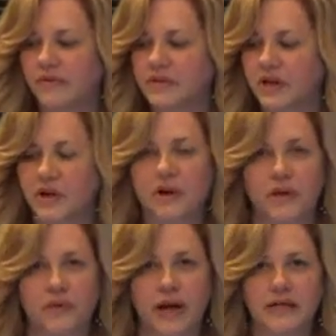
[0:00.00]
security
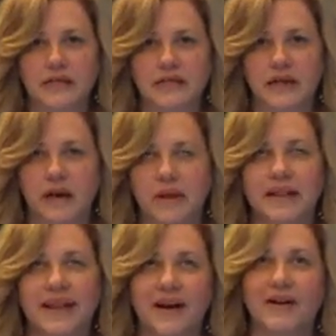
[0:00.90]
threats,
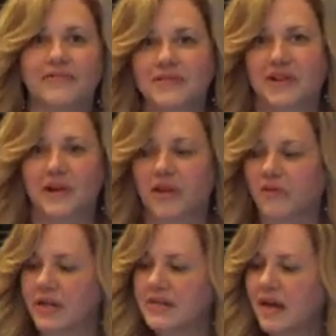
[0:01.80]
in the area of security
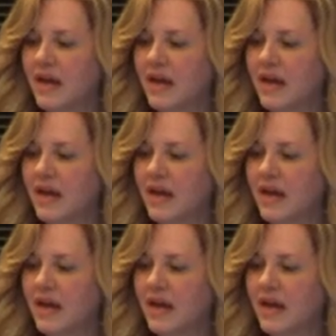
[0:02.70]
threats.